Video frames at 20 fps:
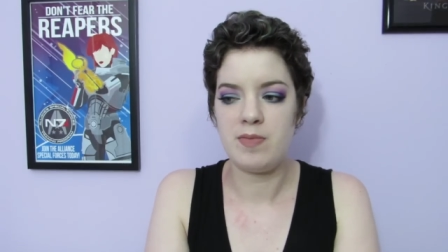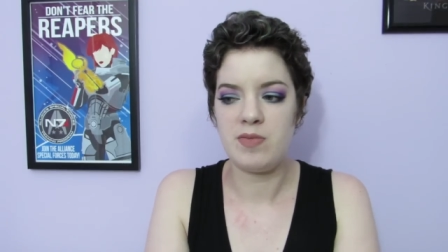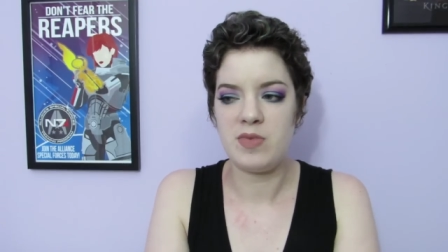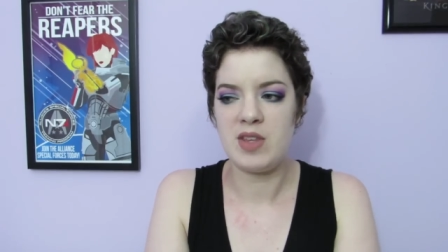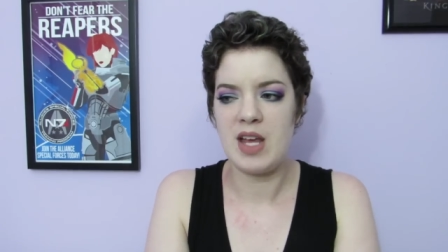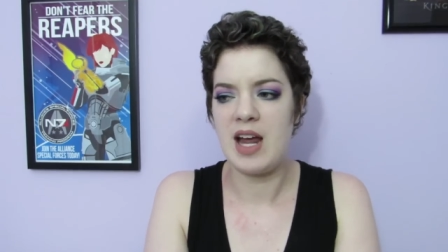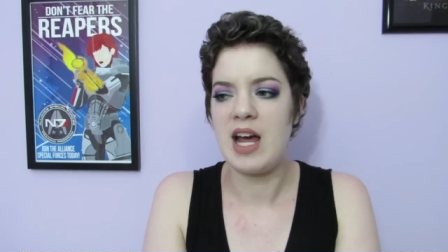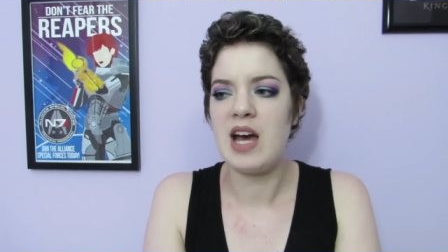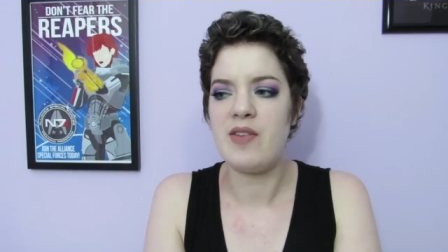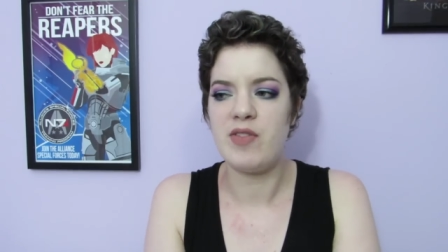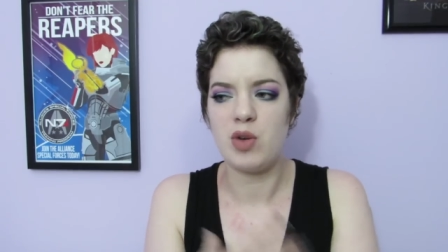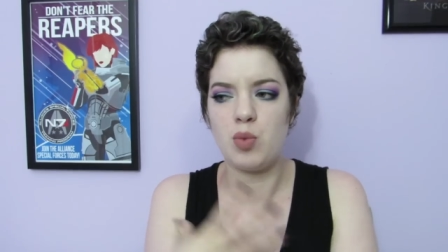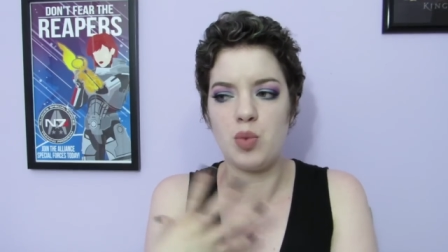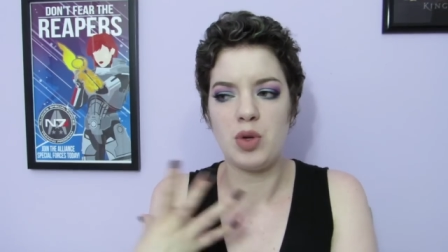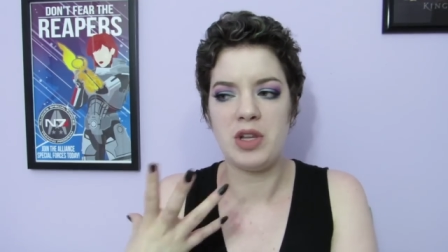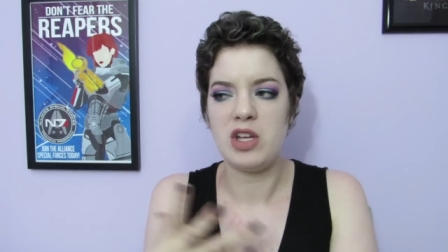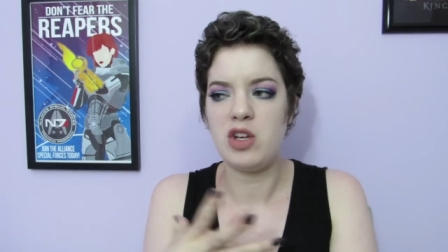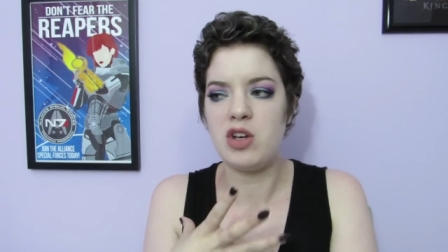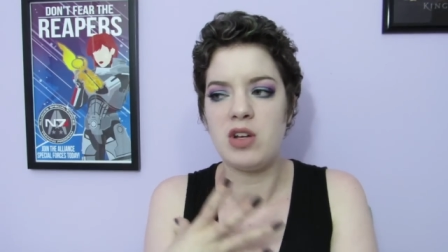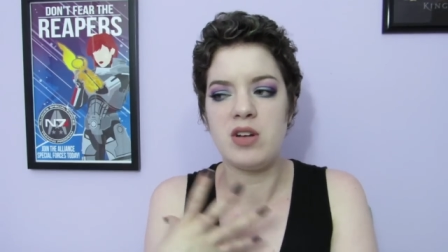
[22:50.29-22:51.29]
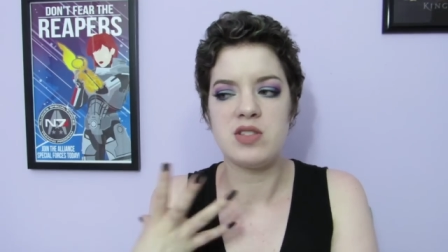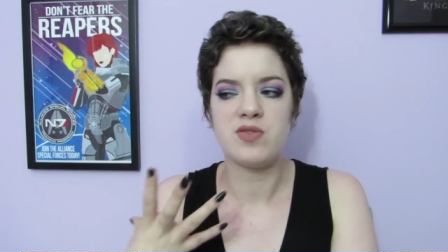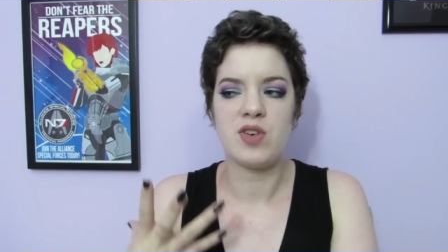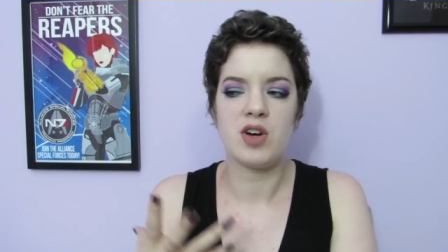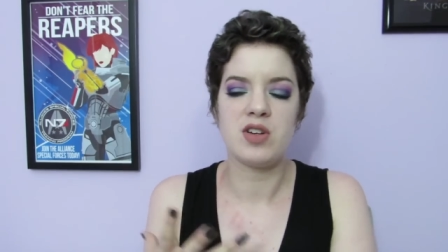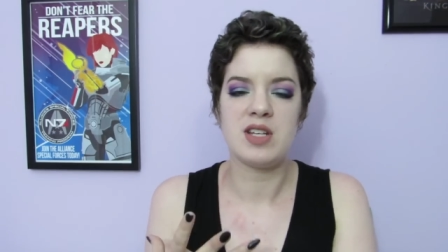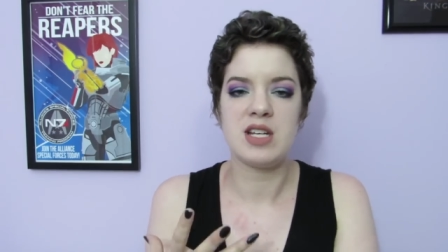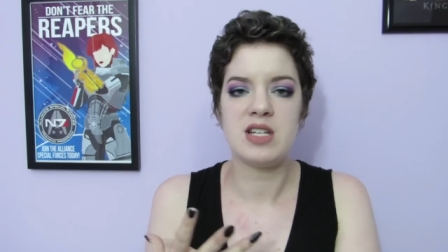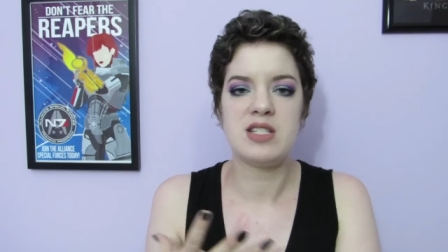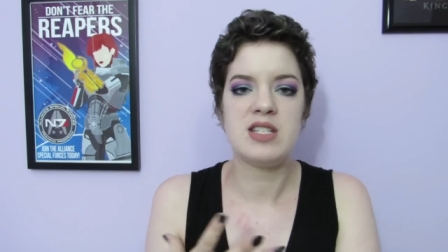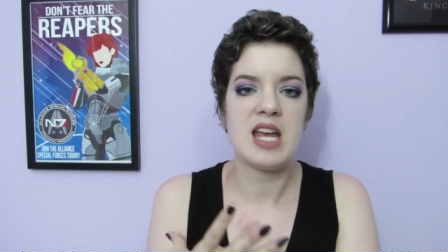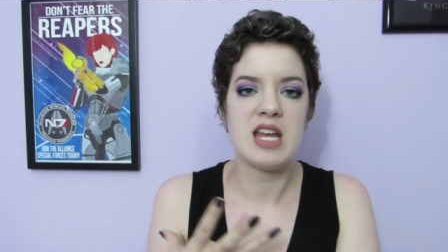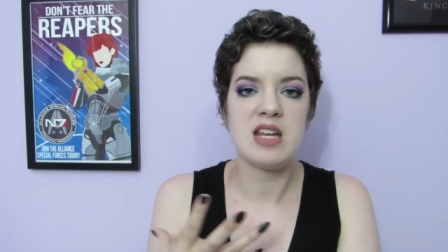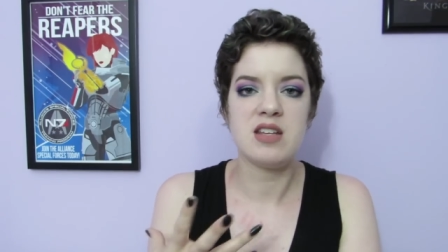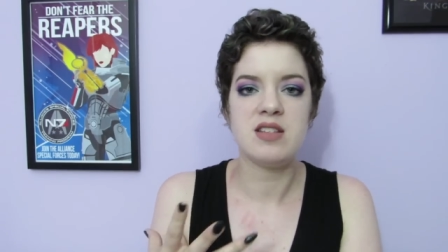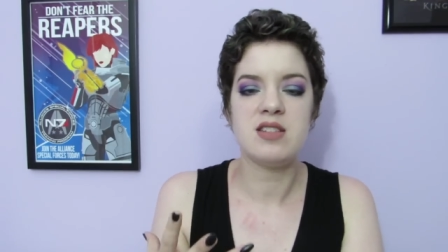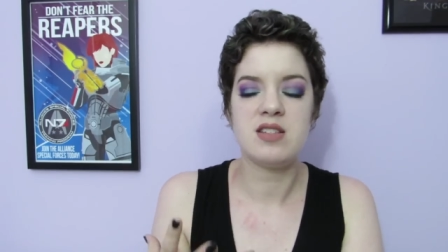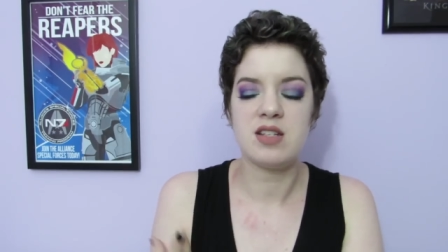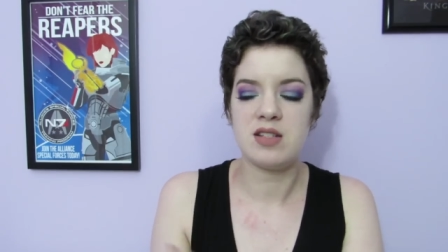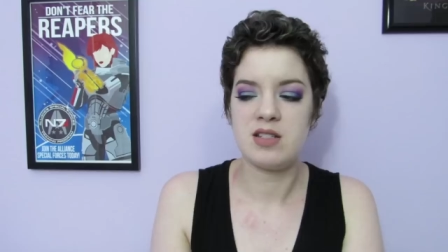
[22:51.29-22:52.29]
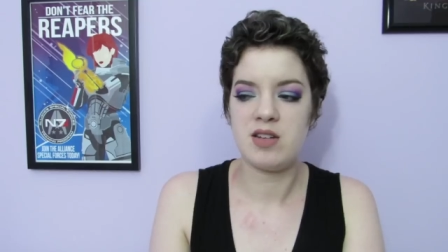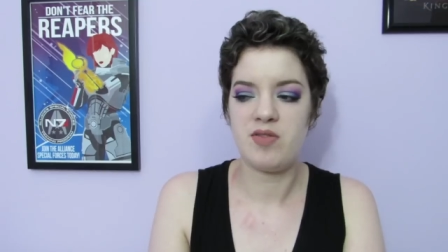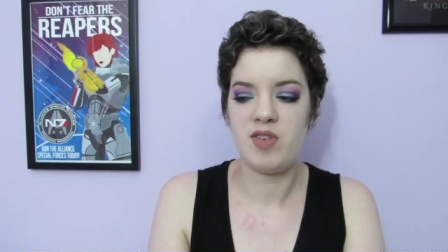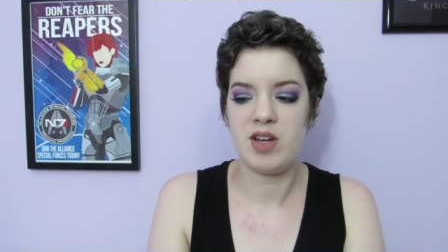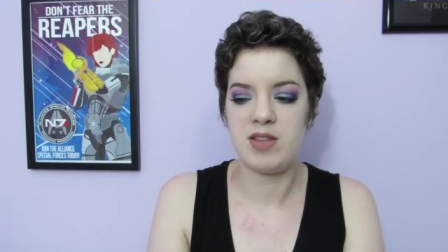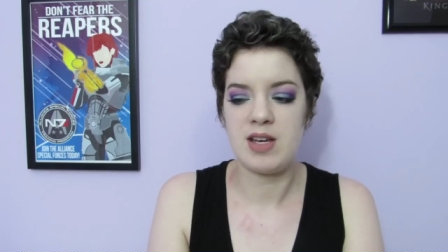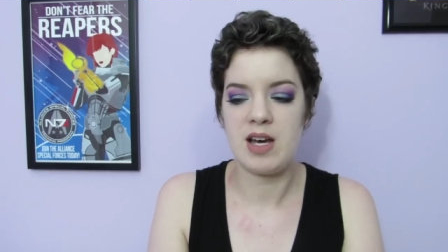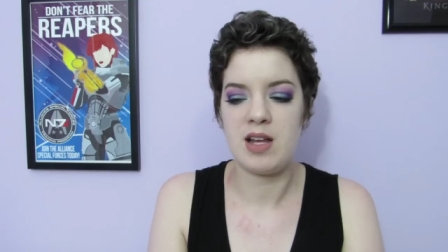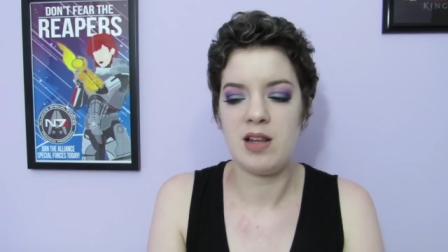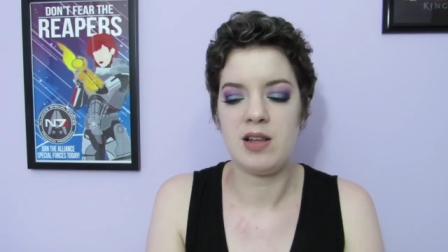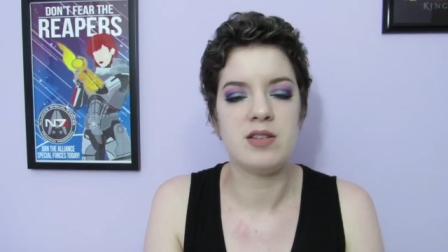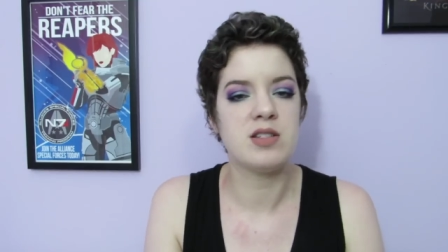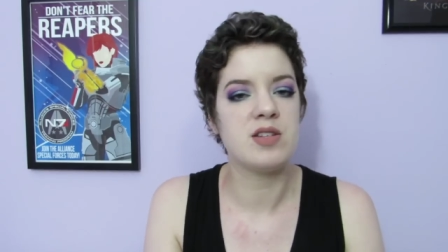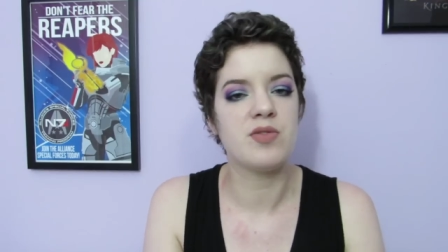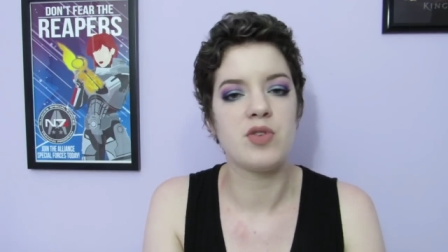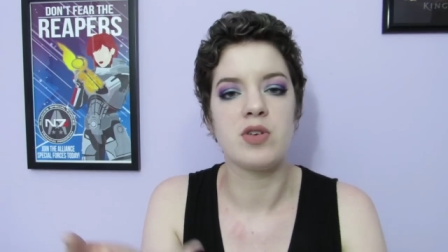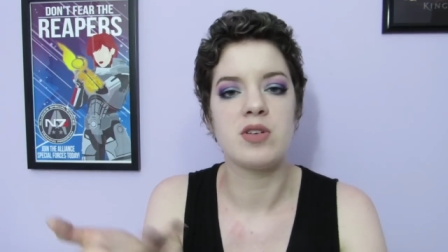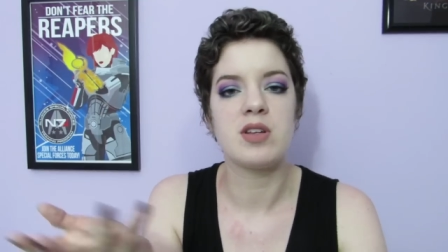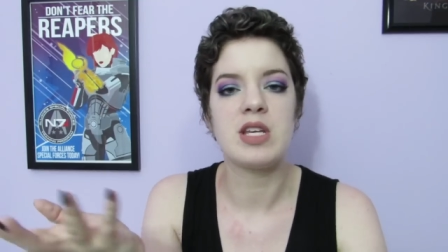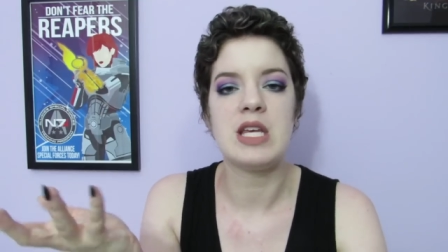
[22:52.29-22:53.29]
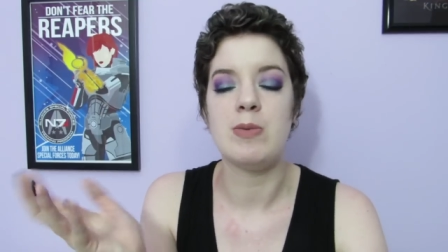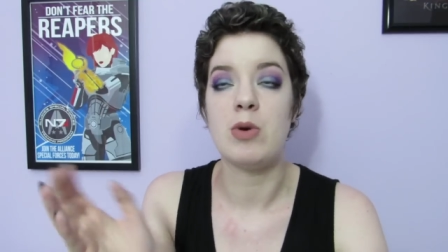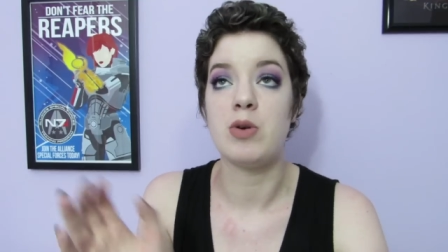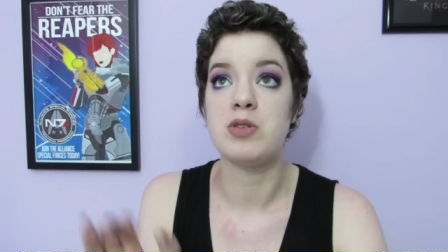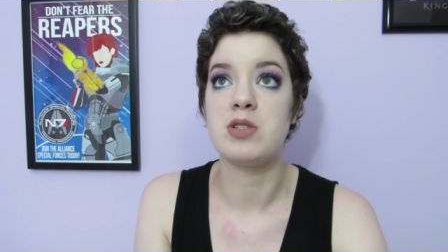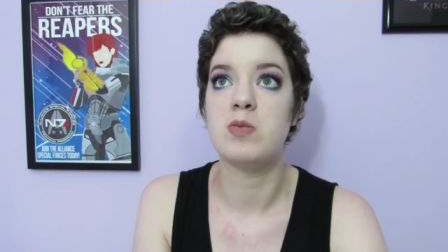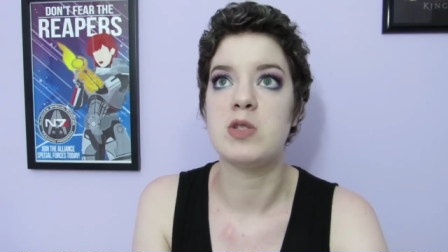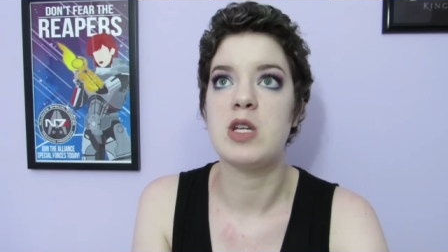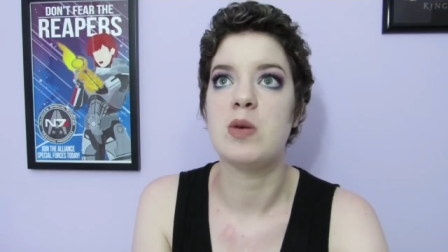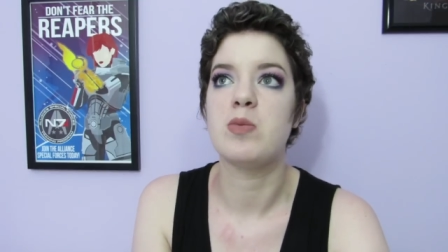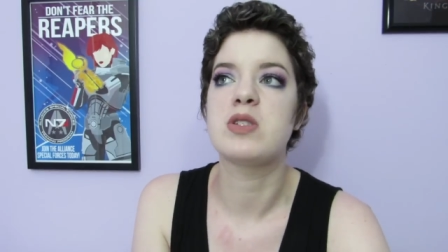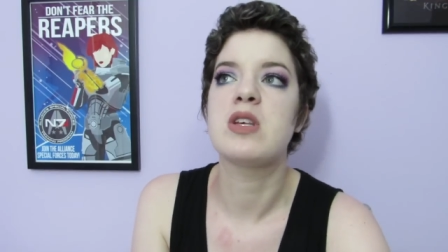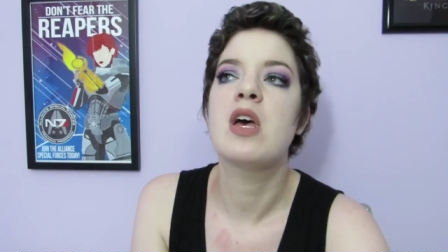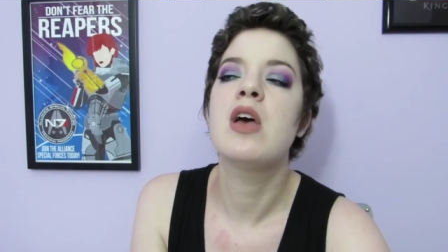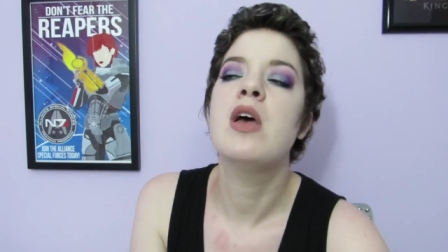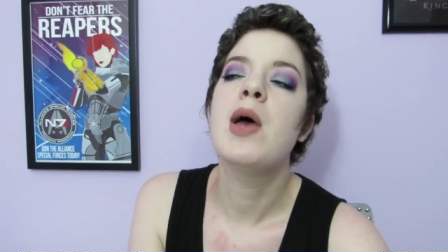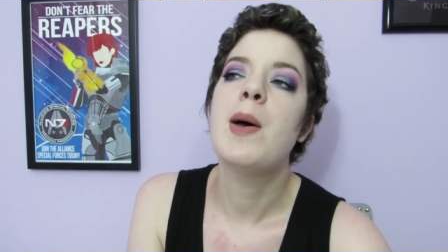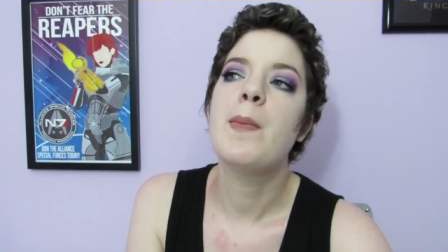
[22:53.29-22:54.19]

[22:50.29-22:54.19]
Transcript: not having really good as far as like taste and stuff like that, different chemo symptoms,